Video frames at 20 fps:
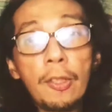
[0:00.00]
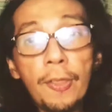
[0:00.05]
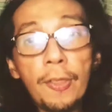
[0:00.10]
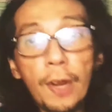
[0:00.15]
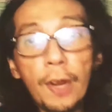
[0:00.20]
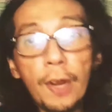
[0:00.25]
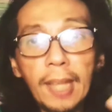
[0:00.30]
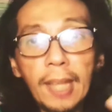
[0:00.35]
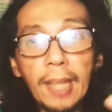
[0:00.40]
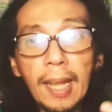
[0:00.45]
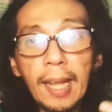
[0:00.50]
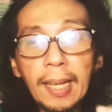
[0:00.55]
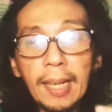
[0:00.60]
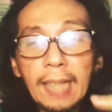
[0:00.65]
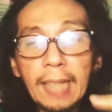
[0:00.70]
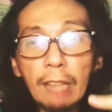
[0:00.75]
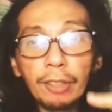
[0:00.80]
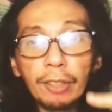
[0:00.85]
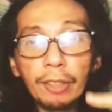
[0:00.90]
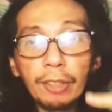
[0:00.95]
third
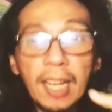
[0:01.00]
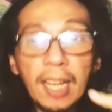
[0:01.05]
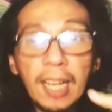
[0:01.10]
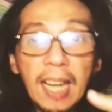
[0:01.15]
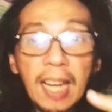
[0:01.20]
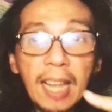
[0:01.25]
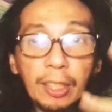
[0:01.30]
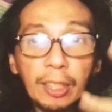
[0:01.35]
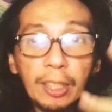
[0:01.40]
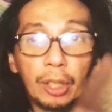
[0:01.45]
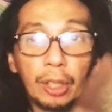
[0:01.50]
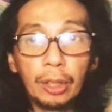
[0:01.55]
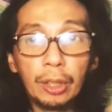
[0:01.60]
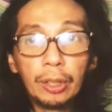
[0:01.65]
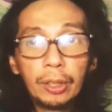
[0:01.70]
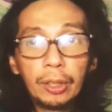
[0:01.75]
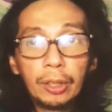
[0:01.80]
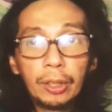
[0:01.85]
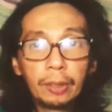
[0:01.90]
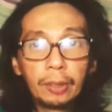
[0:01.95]
encounter na nila ito
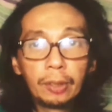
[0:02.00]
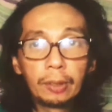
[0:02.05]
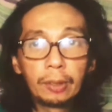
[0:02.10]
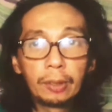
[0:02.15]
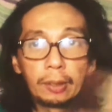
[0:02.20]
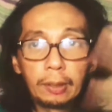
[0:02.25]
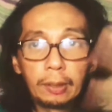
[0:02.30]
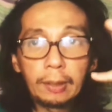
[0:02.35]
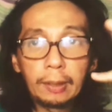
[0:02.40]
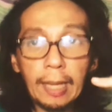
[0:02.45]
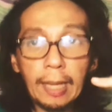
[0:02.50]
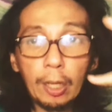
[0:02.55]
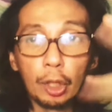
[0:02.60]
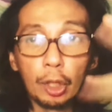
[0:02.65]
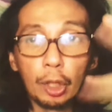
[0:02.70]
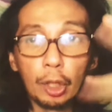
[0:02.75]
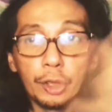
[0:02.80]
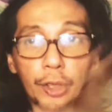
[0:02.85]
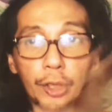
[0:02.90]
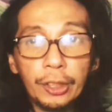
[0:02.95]
kay
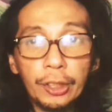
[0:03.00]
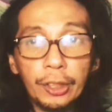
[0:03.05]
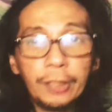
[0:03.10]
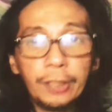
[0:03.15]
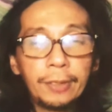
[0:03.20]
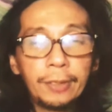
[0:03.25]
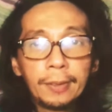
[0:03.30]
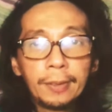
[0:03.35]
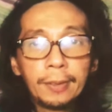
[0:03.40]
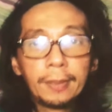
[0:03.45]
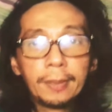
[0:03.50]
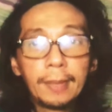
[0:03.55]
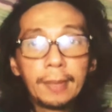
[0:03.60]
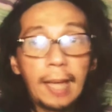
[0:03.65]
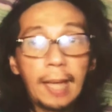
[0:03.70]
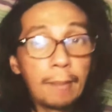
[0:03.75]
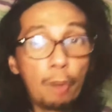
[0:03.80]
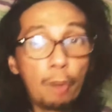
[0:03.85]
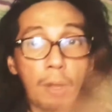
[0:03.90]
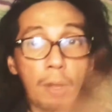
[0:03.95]
Konton.
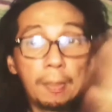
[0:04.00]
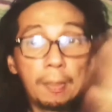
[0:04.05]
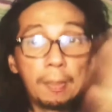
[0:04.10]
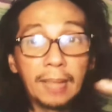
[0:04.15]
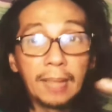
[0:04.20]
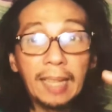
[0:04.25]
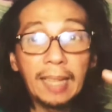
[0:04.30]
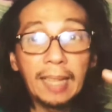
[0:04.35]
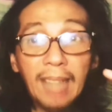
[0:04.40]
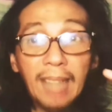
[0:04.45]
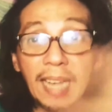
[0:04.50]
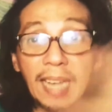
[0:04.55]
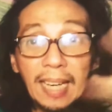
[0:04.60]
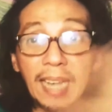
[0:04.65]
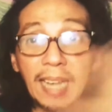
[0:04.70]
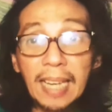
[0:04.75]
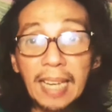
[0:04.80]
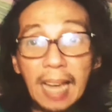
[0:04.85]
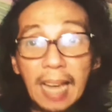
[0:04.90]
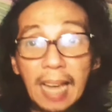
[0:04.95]
And mukhang madadali
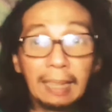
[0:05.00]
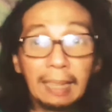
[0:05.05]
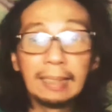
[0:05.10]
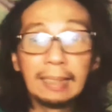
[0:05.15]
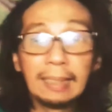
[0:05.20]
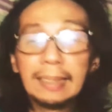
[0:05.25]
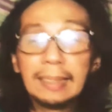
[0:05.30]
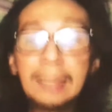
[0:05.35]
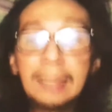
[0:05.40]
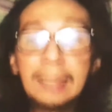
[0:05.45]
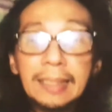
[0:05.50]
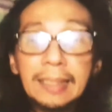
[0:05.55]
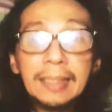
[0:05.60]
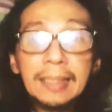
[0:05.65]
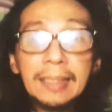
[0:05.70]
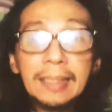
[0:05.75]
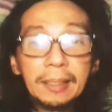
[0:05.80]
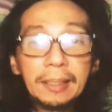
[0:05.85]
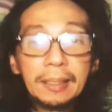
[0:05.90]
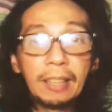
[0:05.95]
na nila.
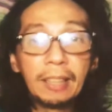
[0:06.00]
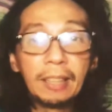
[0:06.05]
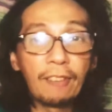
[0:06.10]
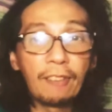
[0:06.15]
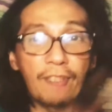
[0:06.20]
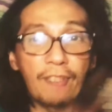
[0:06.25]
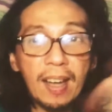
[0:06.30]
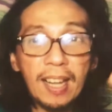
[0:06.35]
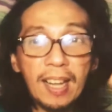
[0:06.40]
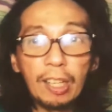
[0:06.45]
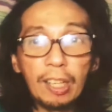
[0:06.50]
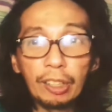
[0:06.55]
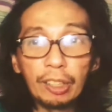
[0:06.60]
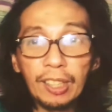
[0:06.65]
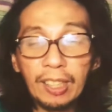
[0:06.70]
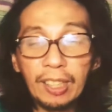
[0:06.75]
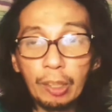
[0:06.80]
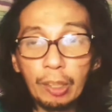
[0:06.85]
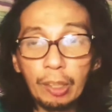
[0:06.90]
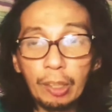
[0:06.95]
They're finally
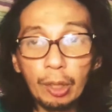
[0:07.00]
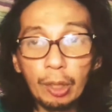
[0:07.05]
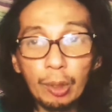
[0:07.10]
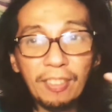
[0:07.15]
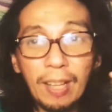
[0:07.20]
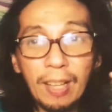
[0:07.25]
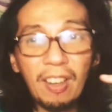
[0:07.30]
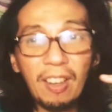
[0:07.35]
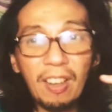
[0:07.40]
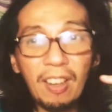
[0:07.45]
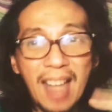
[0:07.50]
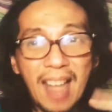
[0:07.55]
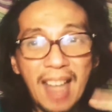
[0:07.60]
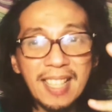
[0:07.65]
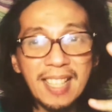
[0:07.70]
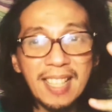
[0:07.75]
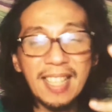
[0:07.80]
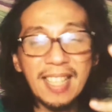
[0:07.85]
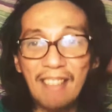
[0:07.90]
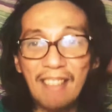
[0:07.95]
going to get their
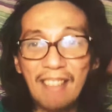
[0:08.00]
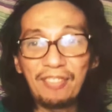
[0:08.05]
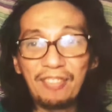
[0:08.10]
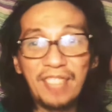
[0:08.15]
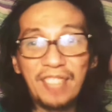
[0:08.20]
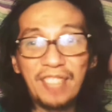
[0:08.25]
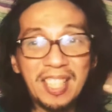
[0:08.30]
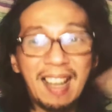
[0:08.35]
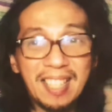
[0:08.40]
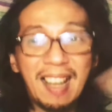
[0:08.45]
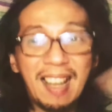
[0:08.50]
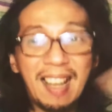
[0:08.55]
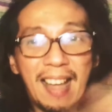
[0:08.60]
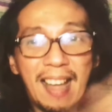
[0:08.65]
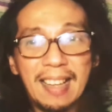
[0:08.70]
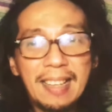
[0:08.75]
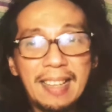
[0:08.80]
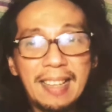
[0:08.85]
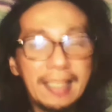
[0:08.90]
hands at this guy.